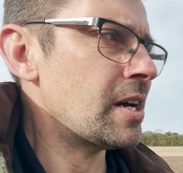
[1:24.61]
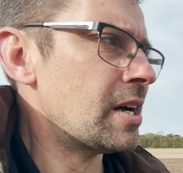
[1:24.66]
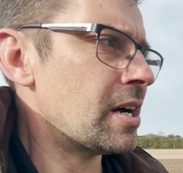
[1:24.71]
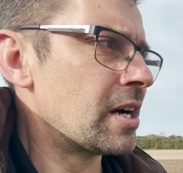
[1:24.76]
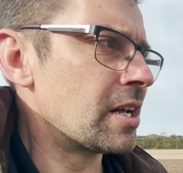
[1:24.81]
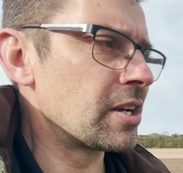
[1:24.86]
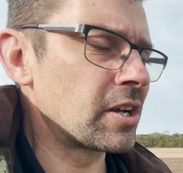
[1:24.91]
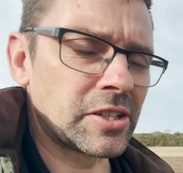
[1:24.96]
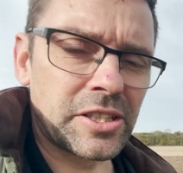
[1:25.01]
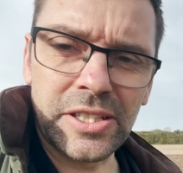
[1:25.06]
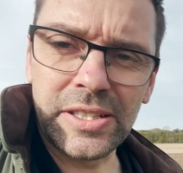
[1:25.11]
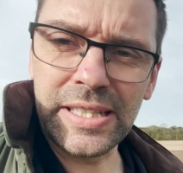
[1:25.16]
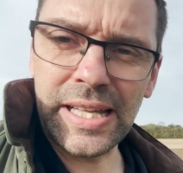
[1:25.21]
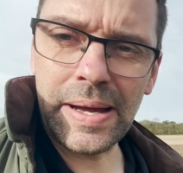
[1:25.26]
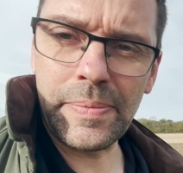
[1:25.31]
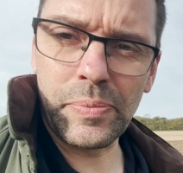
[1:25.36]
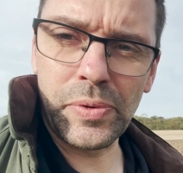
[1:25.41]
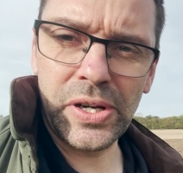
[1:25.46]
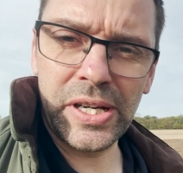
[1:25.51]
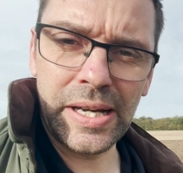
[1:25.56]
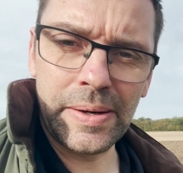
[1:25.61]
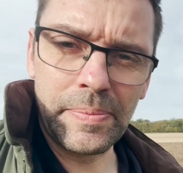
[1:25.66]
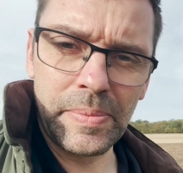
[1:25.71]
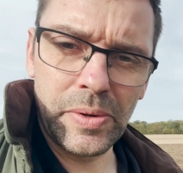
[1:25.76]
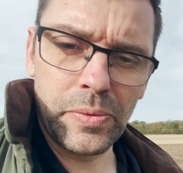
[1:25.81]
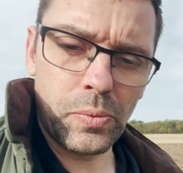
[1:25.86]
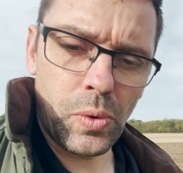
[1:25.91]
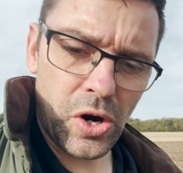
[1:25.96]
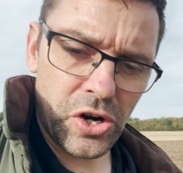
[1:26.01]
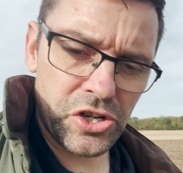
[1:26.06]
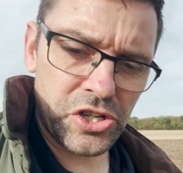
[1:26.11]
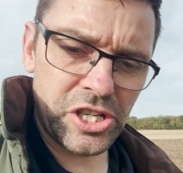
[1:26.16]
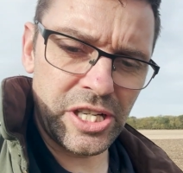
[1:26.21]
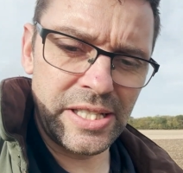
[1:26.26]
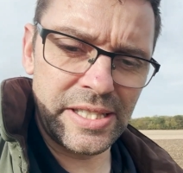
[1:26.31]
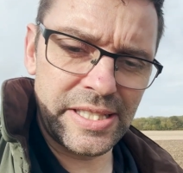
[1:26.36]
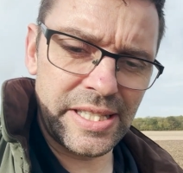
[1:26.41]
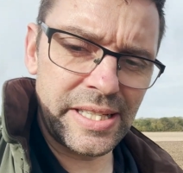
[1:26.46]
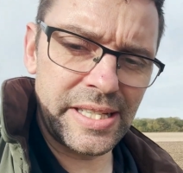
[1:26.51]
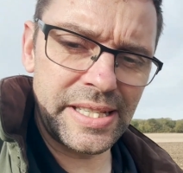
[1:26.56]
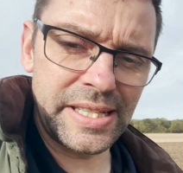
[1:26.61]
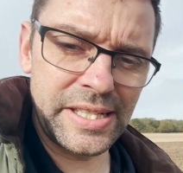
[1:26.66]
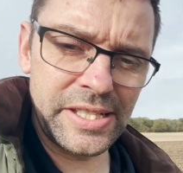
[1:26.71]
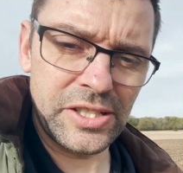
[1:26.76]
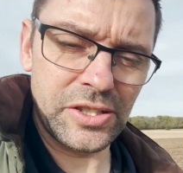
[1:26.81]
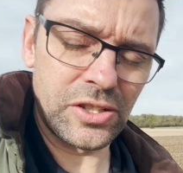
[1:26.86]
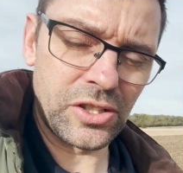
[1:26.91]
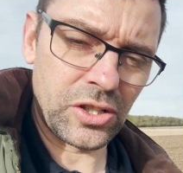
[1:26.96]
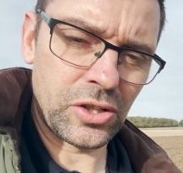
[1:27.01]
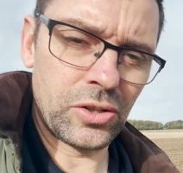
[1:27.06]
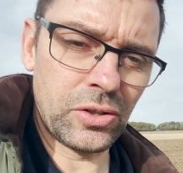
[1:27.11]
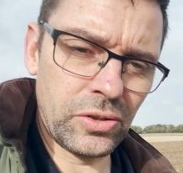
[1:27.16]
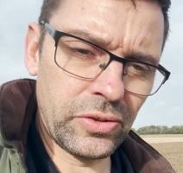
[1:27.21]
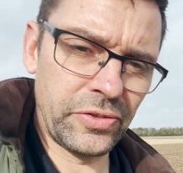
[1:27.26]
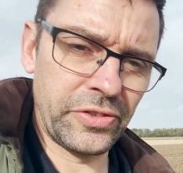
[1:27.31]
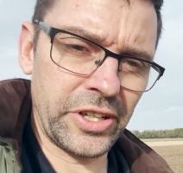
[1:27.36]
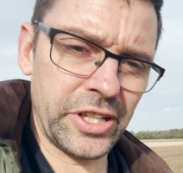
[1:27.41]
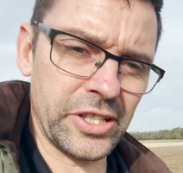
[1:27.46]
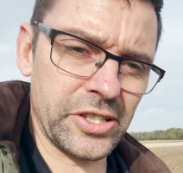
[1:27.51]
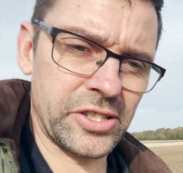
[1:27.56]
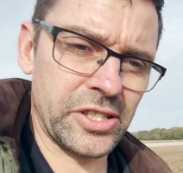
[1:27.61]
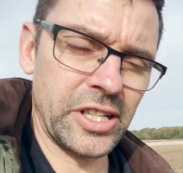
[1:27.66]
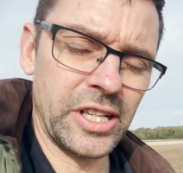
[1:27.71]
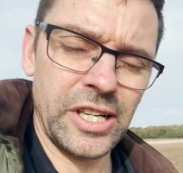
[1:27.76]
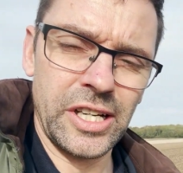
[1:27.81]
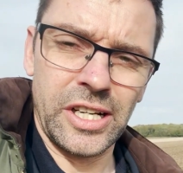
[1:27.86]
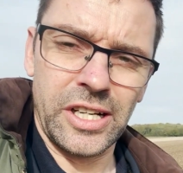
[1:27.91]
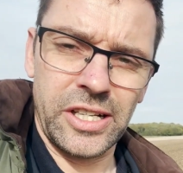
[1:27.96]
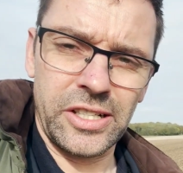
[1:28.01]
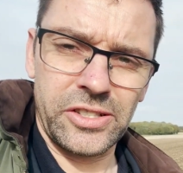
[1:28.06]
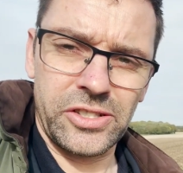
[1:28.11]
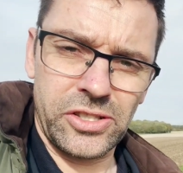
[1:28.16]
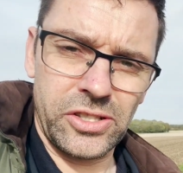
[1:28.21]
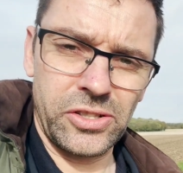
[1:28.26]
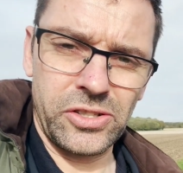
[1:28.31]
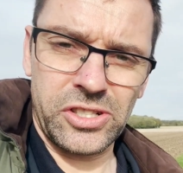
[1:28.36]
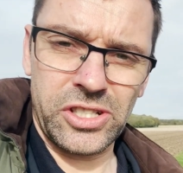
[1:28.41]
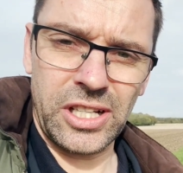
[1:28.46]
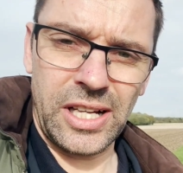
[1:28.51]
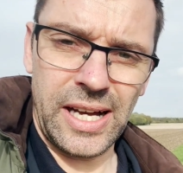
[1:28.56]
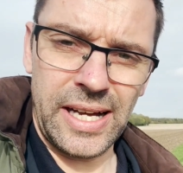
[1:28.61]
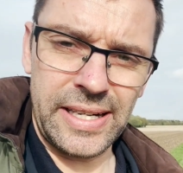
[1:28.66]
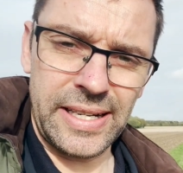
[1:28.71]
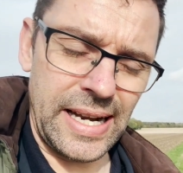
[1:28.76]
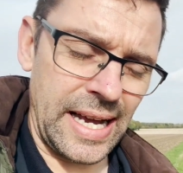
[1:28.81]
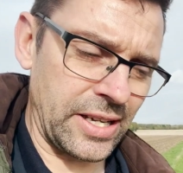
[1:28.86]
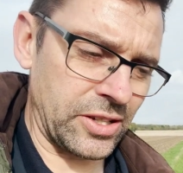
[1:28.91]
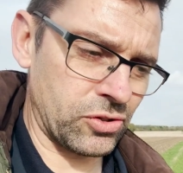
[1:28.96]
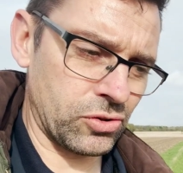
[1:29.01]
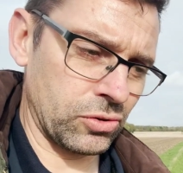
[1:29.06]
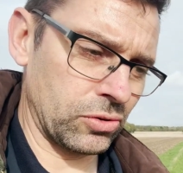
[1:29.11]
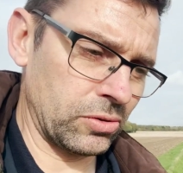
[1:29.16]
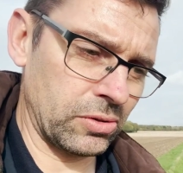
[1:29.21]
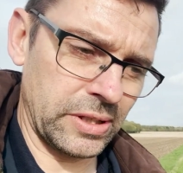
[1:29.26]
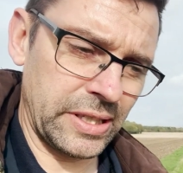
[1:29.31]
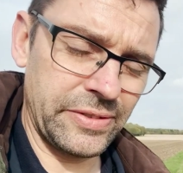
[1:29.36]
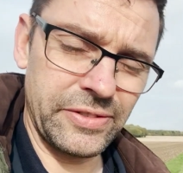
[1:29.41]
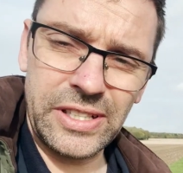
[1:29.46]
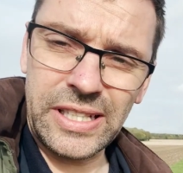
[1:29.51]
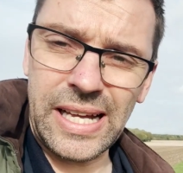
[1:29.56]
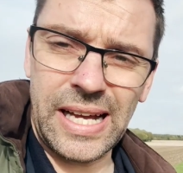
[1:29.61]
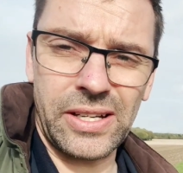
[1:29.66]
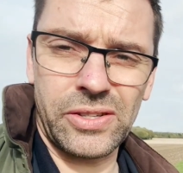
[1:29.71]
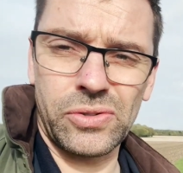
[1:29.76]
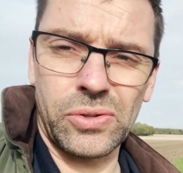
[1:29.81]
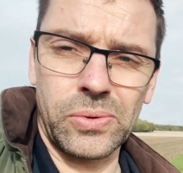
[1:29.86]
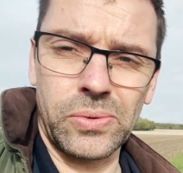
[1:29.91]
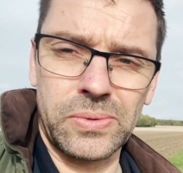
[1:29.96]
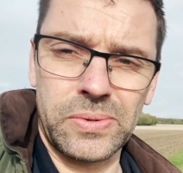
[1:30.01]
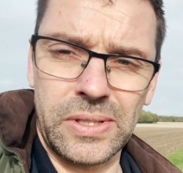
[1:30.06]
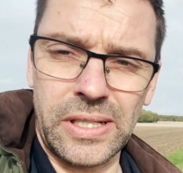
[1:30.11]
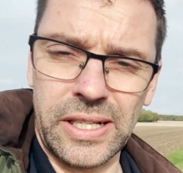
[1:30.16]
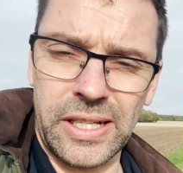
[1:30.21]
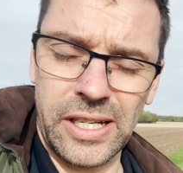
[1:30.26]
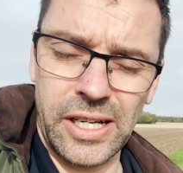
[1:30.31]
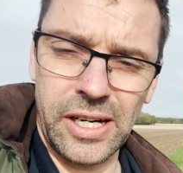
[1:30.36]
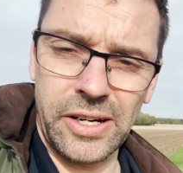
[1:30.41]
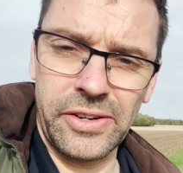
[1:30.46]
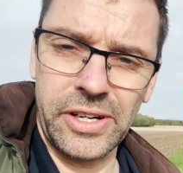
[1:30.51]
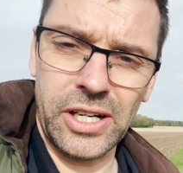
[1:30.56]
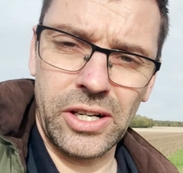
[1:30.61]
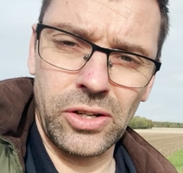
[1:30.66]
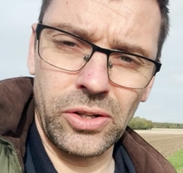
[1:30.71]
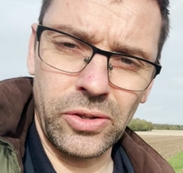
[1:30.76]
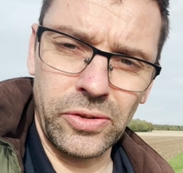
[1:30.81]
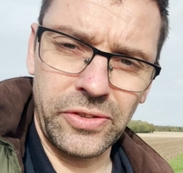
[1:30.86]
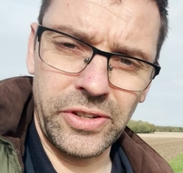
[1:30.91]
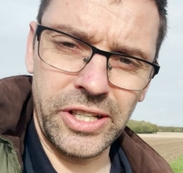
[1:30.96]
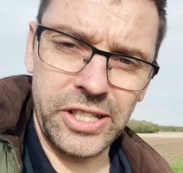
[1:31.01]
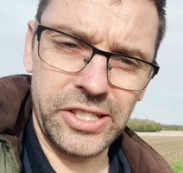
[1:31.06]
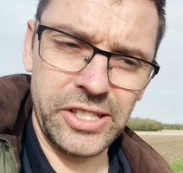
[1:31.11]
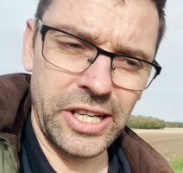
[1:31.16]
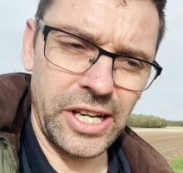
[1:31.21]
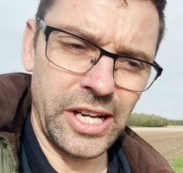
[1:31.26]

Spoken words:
a lot of debris can be washed into these, and culverts and such like even natural occurring culverts,